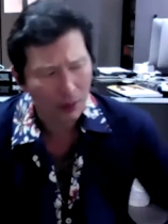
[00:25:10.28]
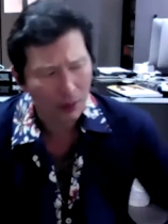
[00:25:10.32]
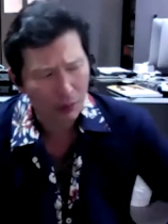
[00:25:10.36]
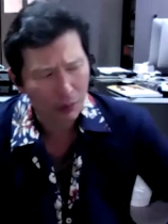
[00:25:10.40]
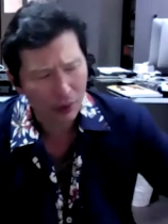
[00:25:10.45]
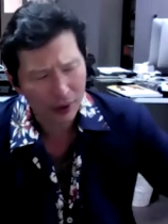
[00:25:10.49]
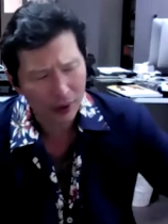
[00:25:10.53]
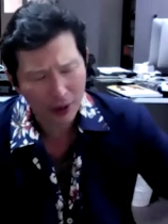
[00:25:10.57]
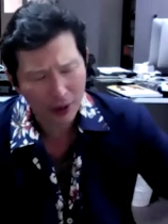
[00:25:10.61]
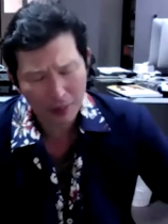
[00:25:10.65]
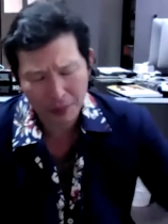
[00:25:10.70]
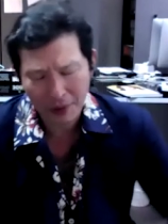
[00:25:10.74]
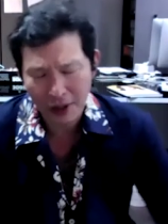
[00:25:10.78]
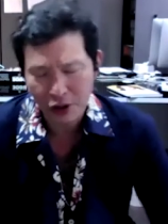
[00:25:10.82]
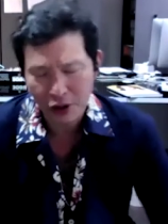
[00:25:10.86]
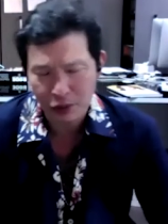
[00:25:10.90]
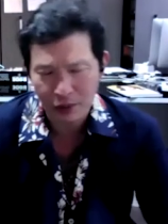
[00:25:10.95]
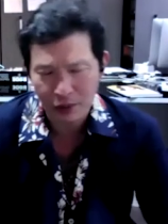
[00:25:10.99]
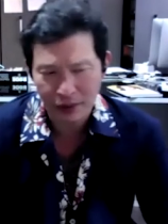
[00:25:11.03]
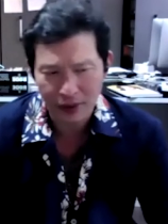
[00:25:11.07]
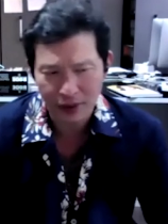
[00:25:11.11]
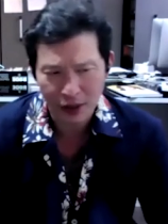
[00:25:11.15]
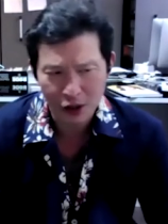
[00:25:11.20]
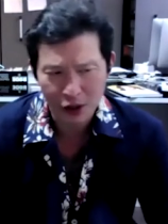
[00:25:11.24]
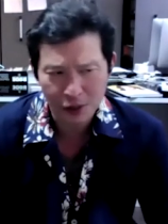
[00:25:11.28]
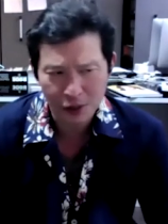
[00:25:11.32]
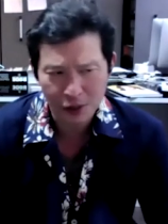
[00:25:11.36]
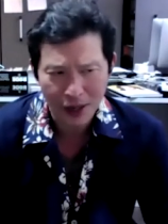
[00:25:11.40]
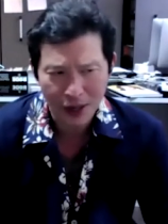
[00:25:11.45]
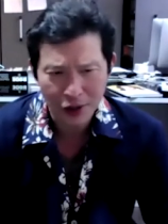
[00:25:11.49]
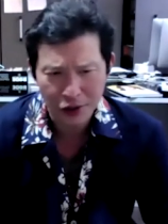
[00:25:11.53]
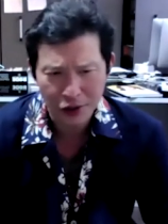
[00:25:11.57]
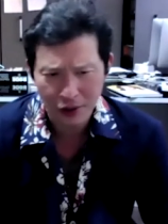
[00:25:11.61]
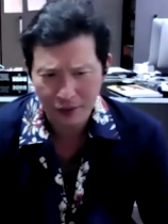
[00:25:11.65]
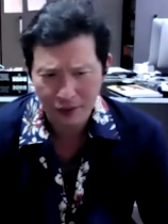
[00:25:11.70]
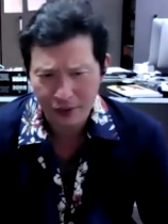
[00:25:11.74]
I'm really impressed with the
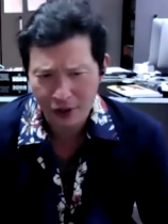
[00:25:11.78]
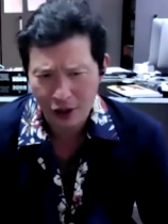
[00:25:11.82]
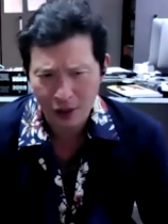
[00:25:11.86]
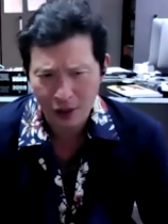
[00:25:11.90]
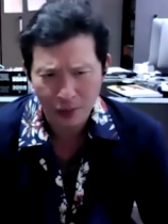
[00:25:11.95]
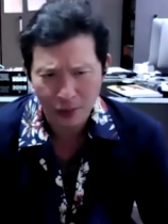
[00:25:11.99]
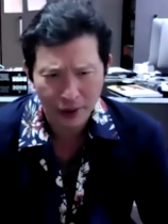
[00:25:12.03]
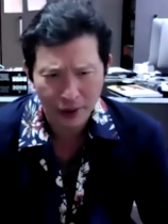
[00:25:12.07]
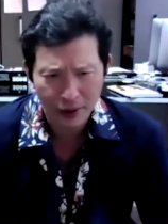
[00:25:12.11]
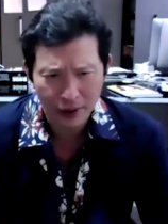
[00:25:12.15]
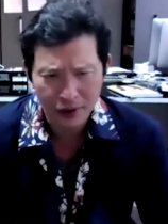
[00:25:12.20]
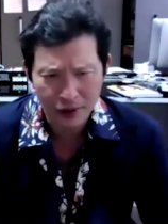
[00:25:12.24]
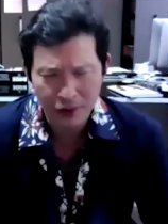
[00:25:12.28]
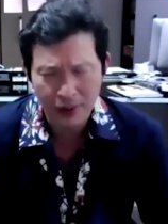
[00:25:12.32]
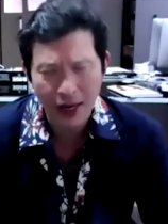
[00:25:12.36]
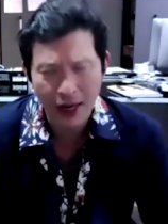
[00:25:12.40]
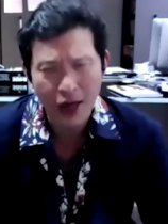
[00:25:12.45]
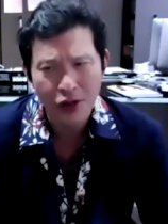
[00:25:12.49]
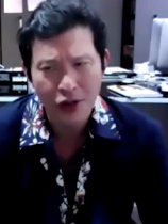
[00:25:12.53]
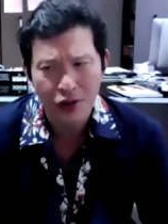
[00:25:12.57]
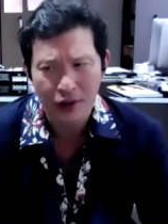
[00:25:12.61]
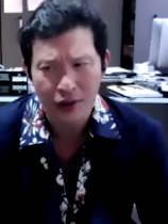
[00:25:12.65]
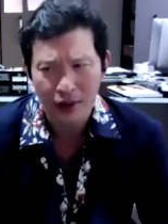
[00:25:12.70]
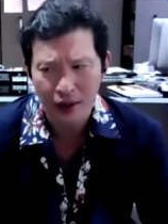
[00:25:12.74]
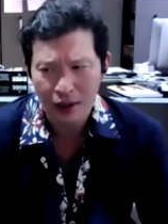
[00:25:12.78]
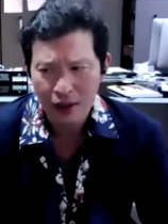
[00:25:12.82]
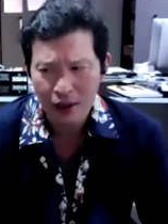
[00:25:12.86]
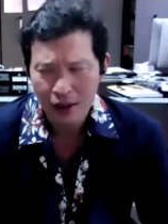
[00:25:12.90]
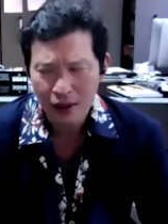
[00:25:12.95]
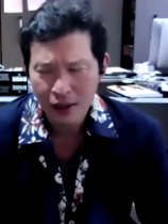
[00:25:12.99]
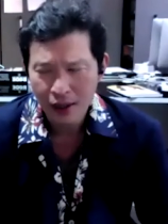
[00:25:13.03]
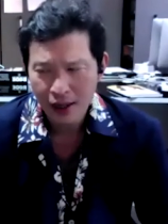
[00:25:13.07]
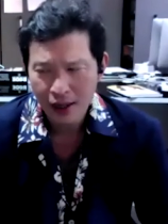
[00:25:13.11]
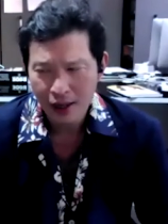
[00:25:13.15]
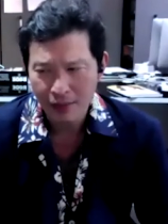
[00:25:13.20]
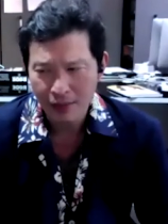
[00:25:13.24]
expansion of the Armoury internationally.
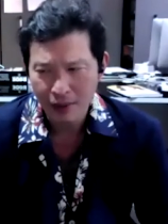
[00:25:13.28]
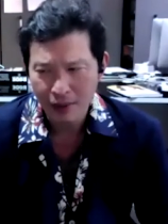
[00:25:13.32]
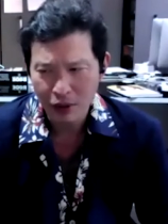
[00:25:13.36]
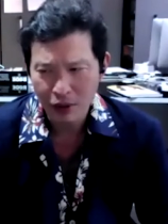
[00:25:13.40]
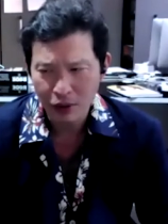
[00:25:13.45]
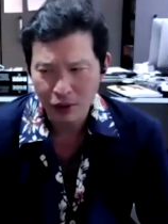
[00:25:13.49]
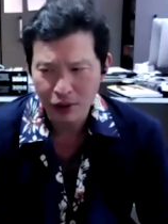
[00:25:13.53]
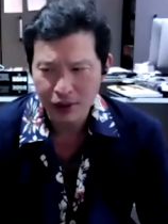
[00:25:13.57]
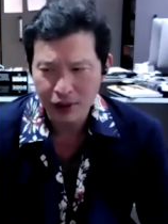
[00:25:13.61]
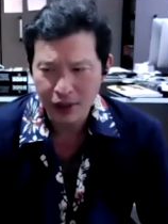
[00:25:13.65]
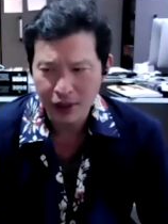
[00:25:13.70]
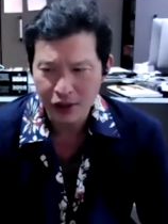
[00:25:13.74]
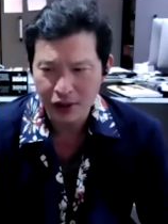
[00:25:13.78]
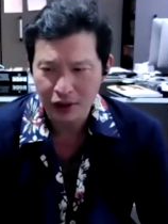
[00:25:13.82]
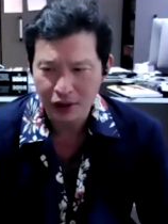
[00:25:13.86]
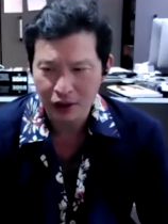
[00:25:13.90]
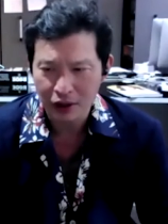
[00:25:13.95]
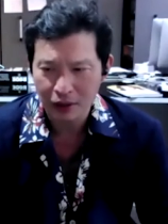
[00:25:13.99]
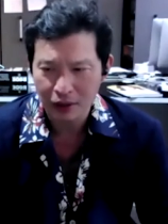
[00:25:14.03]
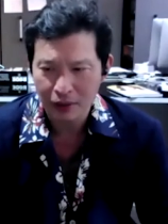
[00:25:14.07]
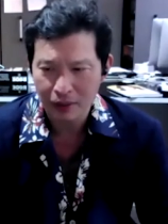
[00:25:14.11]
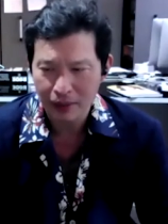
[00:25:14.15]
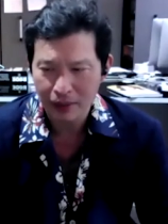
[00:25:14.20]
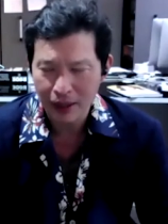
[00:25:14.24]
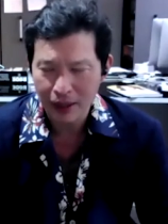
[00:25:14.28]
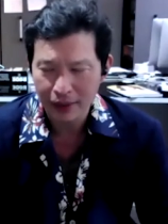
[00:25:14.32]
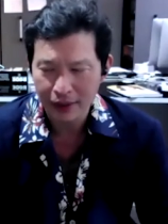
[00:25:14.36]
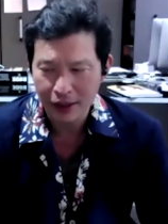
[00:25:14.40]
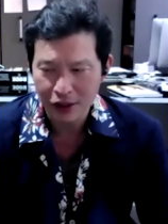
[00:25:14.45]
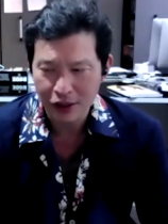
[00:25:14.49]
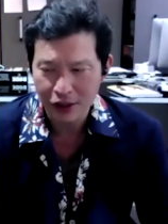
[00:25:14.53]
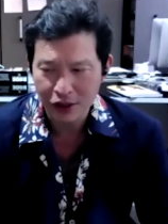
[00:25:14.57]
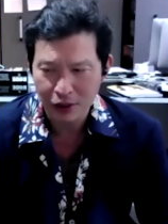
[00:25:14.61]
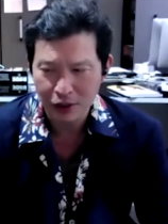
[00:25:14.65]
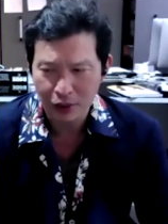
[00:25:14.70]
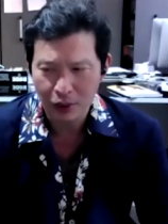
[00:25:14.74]
And maybe you can tell us oh, a little bit about
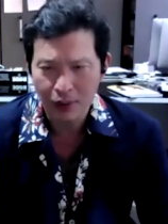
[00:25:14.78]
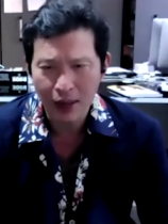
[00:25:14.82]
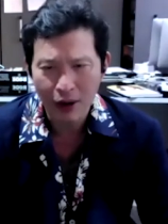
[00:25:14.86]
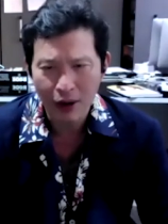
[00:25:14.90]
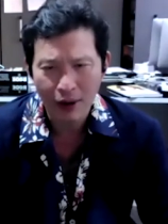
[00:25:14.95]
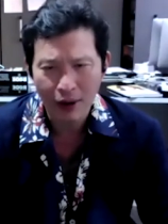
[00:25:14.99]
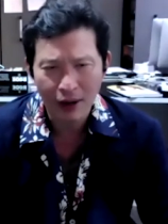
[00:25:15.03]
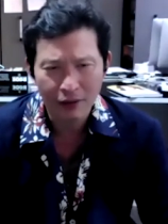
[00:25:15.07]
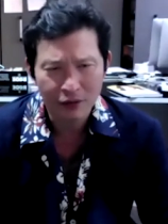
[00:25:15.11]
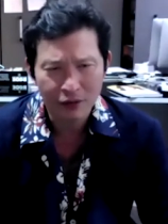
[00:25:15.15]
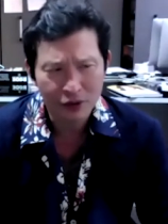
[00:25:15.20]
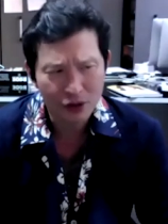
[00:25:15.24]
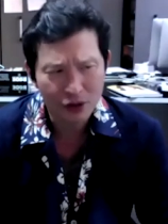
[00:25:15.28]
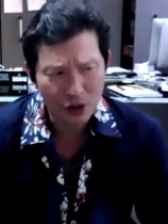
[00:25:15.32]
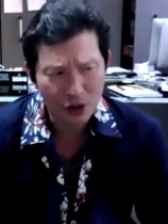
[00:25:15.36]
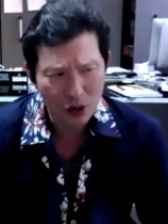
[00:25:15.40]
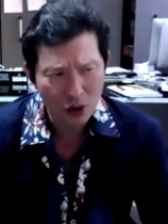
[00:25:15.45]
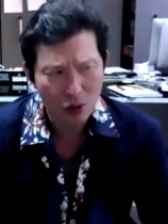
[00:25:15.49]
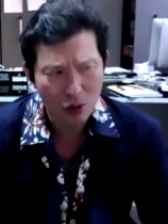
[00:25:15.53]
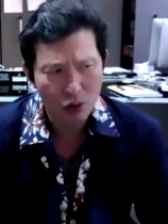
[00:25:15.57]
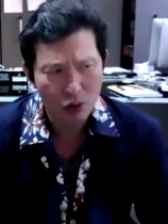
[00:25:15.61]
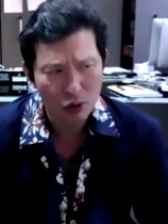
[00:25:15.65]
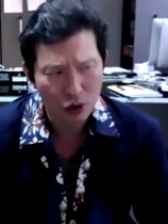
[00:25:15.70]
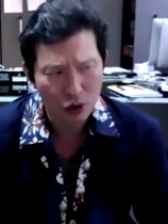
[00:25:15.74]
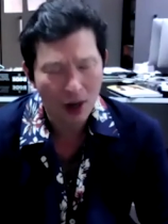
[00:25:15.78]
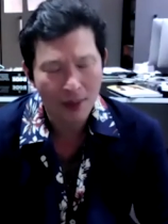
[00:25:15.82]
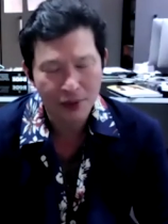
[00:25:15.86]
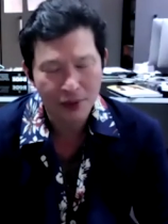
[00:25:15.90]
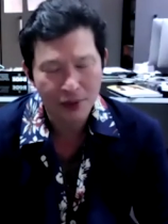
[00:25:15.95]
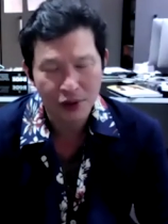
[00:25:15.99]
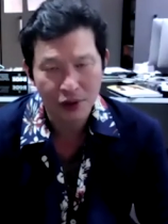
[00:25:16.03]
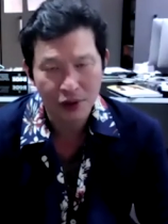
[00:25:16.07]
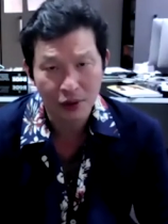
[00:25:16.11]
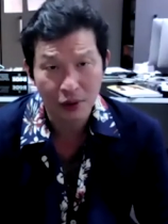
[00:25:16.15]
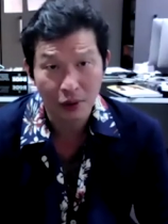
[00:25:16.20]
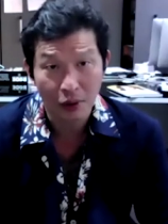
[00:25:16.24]
that. So you now have two
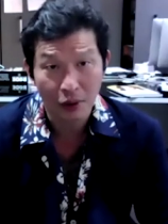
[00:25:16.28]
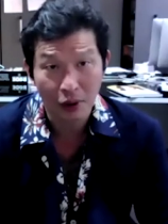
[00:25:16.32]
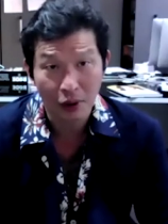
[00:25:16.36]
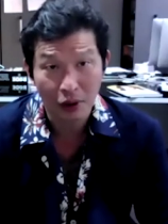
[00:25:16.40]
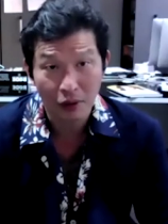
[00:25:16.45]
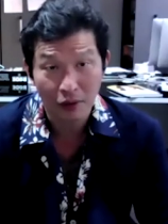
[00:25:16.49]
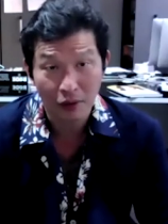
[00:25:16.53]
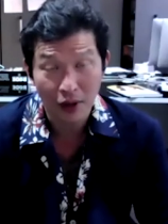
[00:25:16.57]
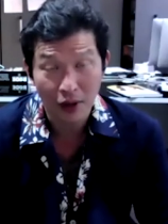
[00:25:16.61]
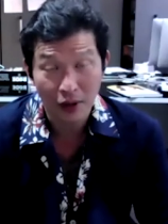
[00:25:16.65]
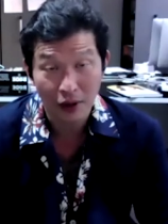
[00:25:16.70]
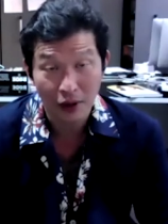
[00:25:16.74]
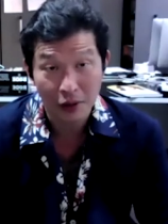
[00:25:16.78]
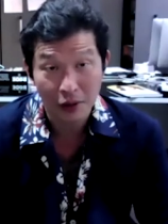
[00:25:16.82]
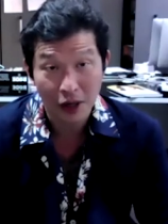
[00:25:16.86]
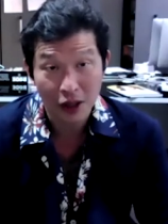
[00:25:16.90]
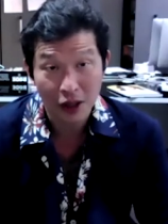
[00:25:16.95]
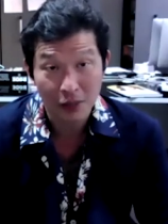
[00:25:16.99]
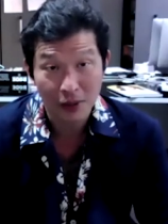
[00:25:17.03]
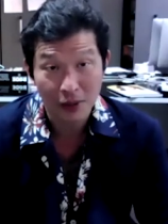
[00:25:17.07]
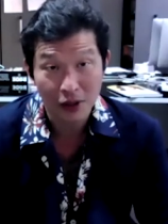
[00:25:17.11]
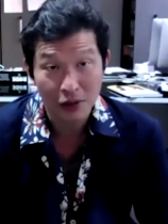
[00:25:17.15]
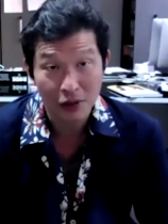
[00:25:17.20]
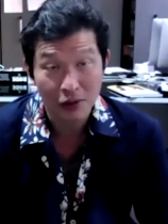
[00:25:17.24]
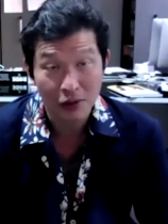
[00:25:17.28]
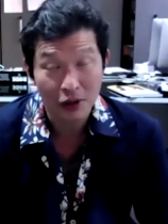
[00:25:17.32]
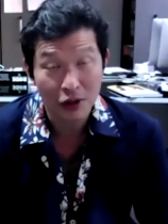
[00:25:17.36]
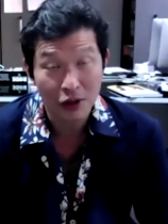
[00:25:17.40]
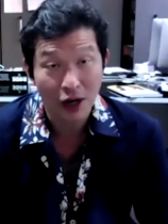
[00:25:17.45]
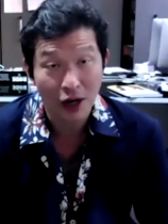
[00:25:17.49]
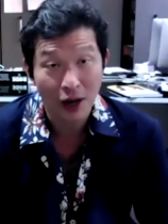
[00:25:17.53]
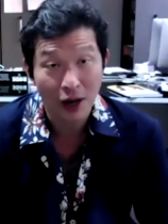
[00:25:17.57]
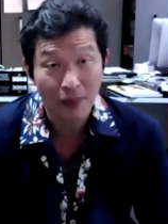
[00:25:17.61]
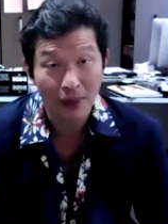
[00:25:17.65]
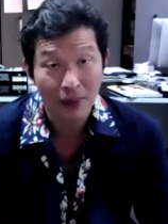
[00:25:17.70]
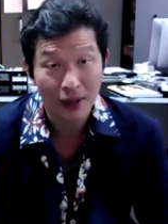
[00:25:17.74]
shops in New York. You've got the Crosby Street
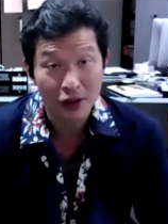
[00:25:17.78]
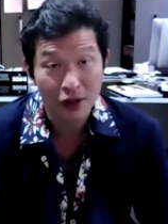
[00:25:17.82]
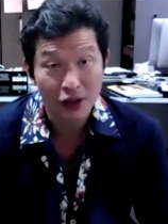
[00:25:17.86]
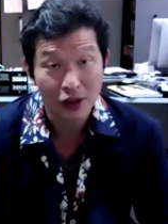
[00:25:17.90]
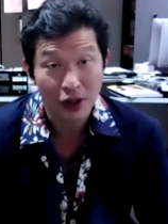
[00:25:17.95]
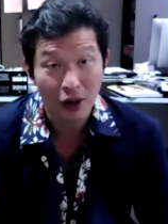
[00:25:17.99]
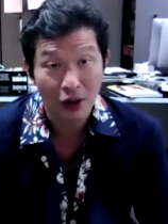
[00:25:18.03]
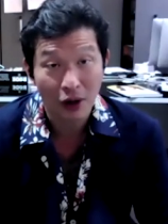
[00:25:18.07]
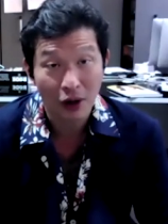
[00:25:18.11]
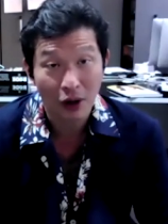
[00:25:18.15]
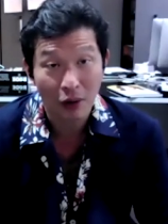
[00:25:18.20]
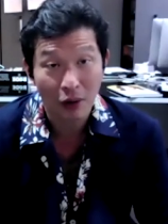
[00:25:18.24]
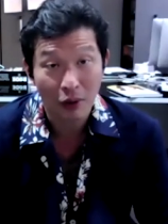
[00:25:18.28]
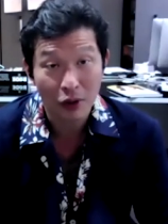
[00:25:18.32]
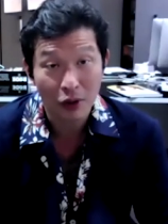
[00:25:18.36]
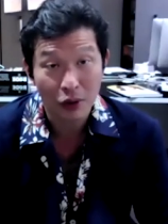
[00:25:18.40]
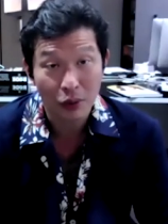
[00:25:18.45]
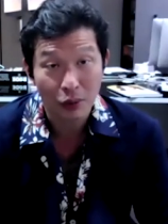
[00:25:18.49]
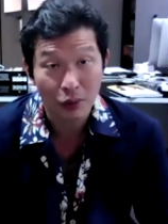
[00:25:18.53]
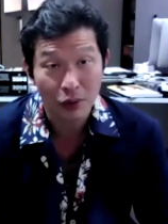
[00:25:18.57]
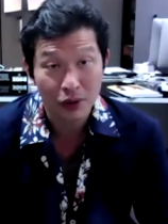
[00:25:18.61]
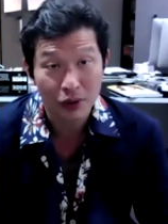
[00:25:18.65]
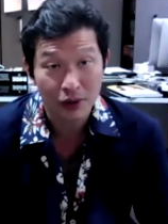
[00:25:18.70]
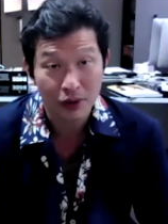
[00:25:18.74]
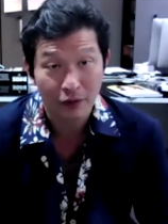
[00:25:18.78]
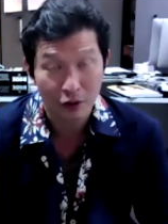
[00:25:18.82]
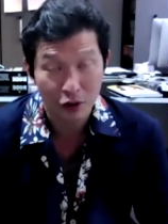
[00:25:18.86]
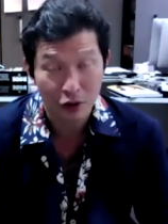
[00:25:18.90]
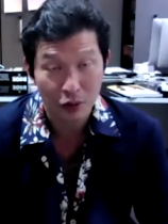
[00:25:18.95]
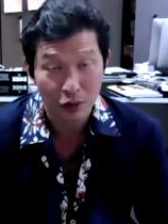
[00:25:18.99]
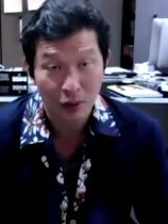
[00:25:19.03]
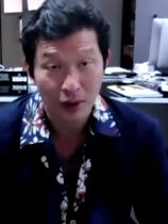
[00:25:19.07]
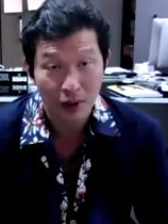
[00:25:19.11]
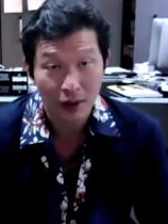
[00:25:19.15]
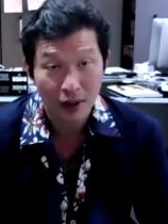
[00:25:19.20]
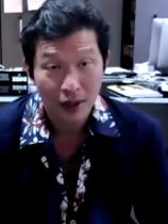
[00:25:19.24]
shop in Soho, which was the
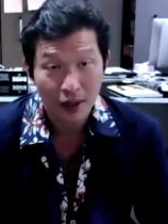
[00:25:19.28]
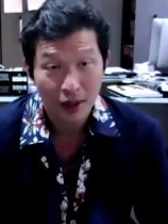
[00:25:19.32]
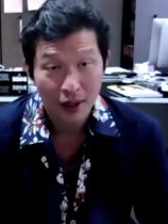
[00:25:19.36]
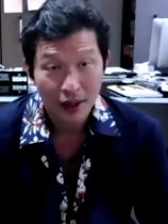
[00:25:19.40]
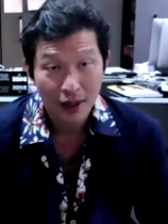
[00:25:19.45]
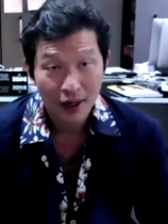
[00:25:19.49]
first one.